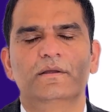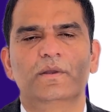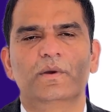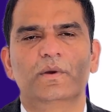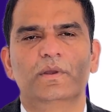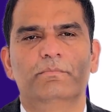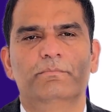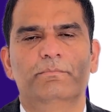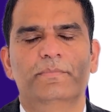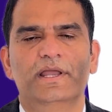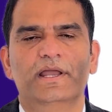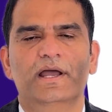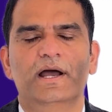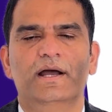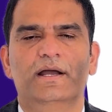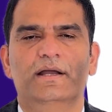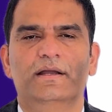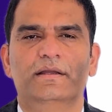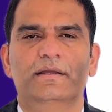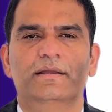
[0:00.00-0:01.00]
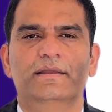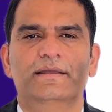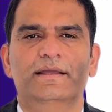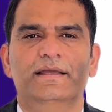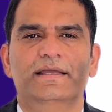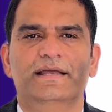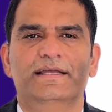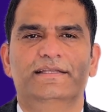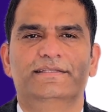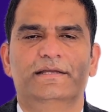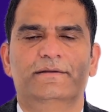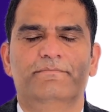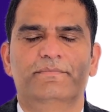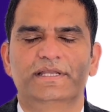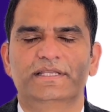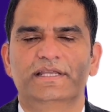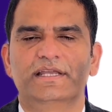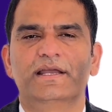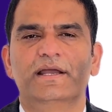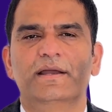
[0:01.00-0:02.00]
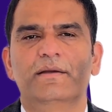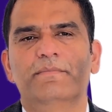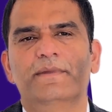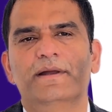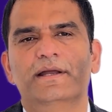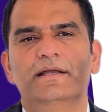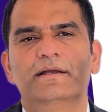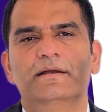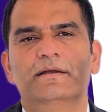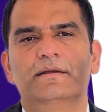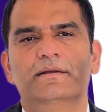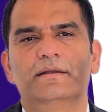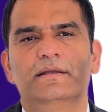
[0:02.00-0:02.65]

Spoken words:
or PR in SAP ERP.